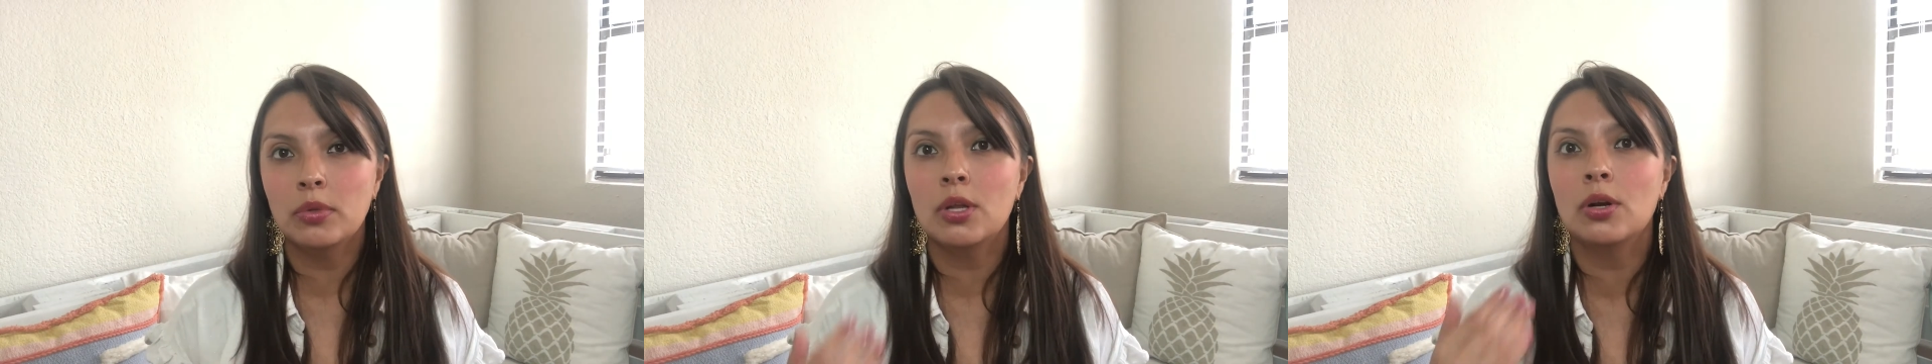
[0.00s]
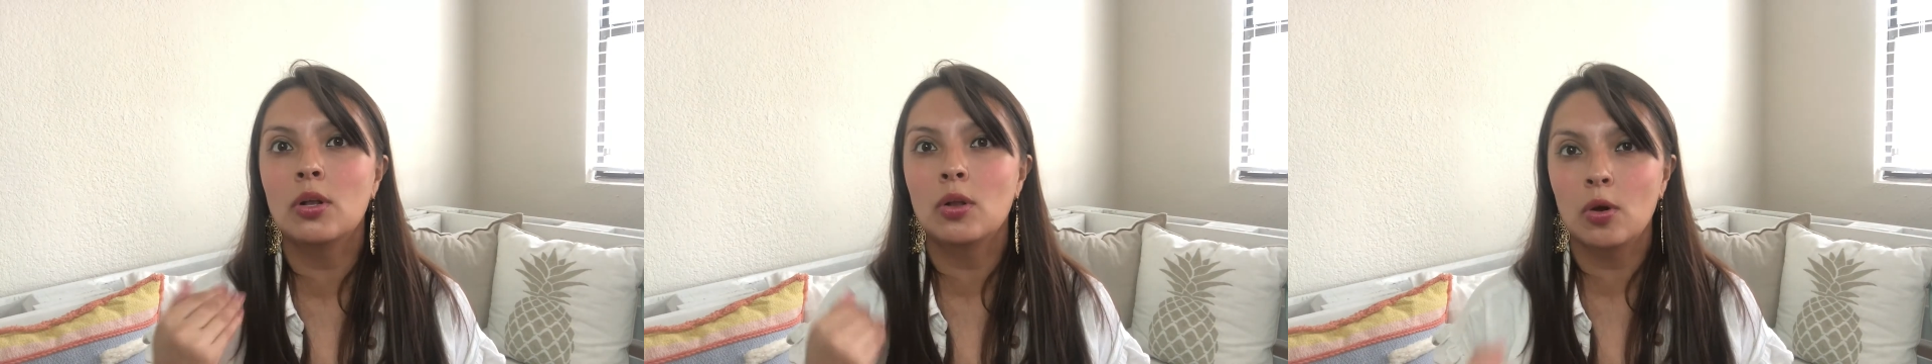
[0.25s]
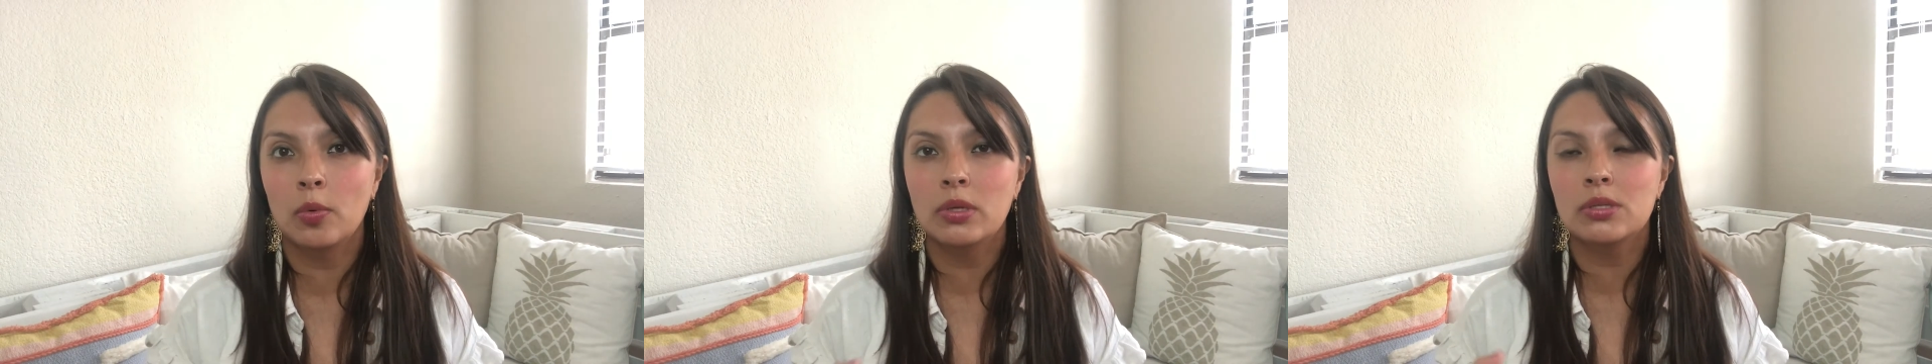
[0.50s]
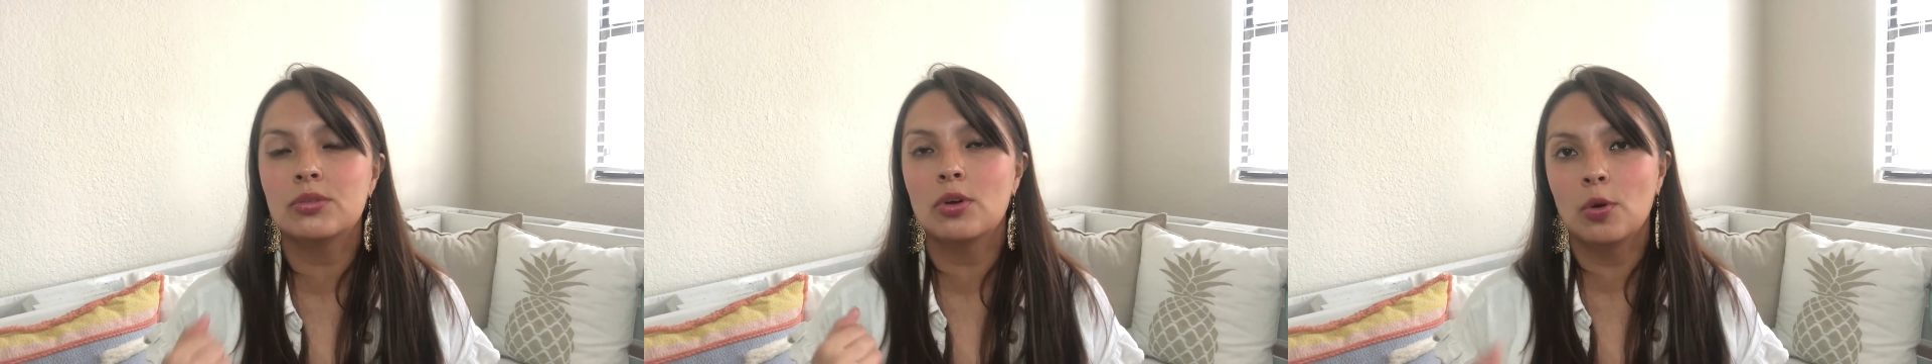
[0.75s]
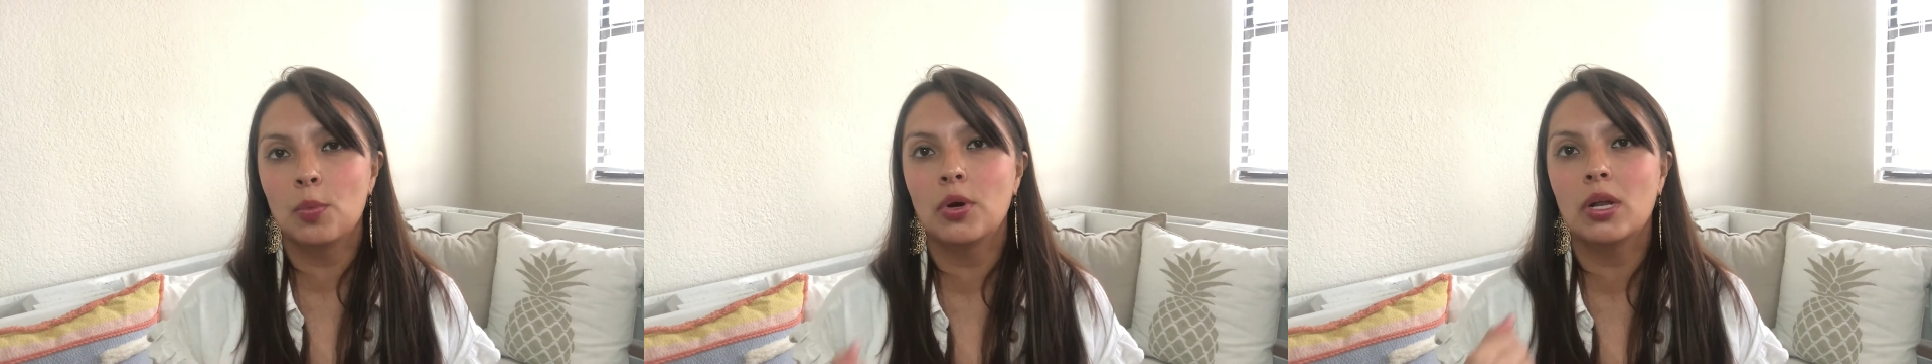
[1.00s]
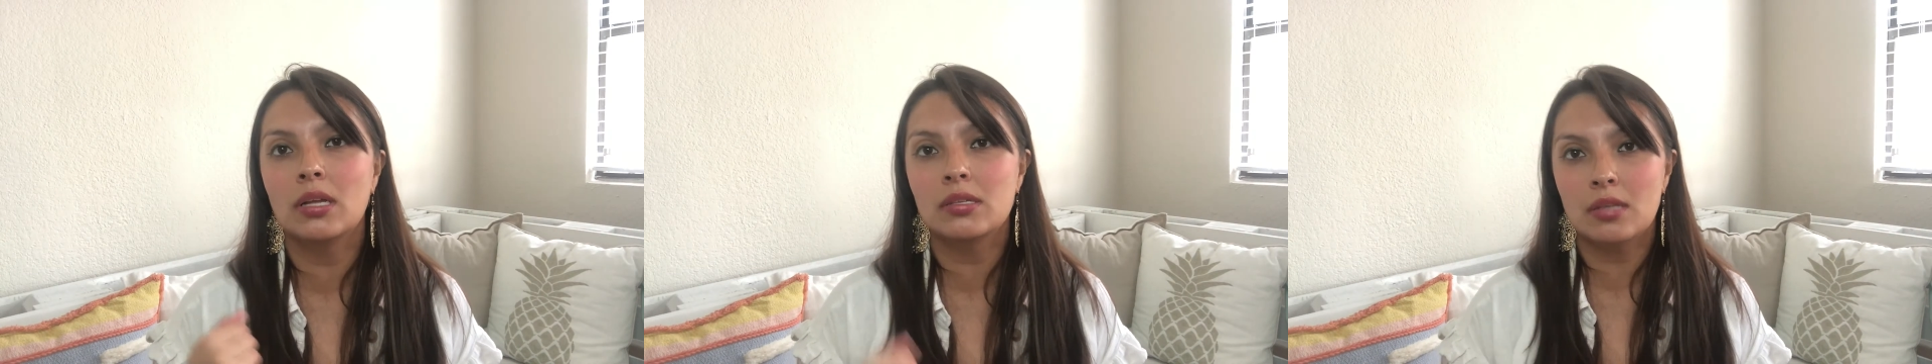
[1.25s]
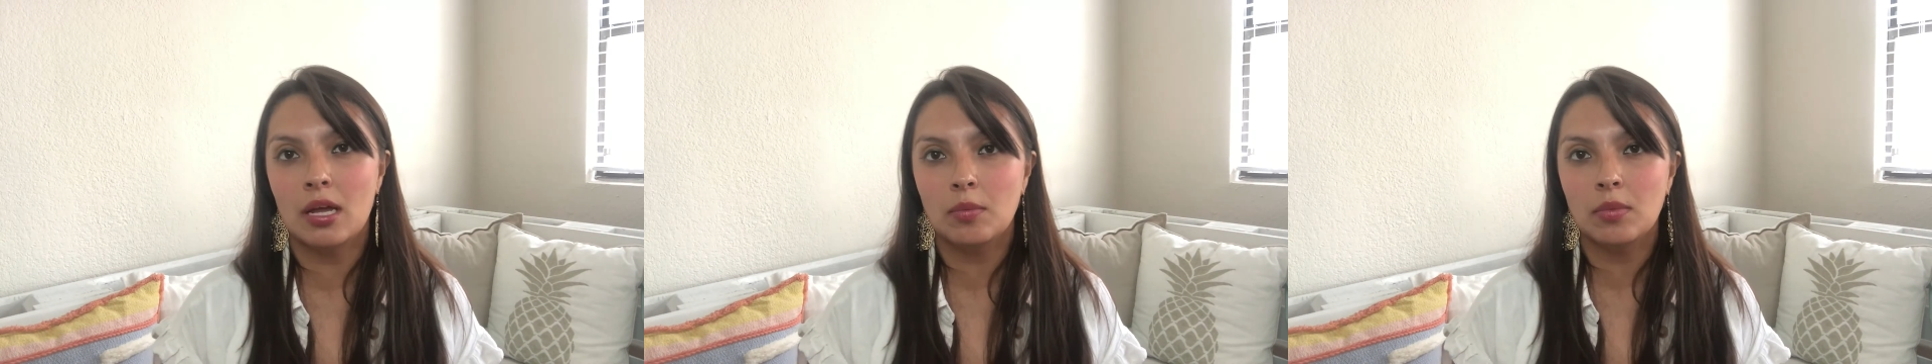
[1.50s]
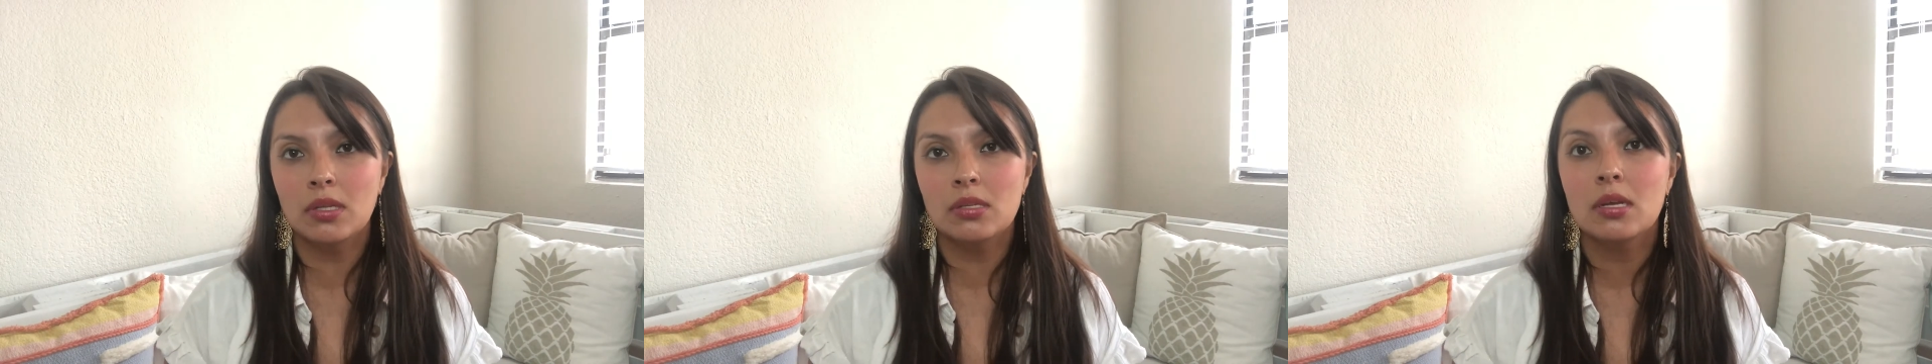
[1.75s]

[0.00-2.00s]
their lowest homework assignment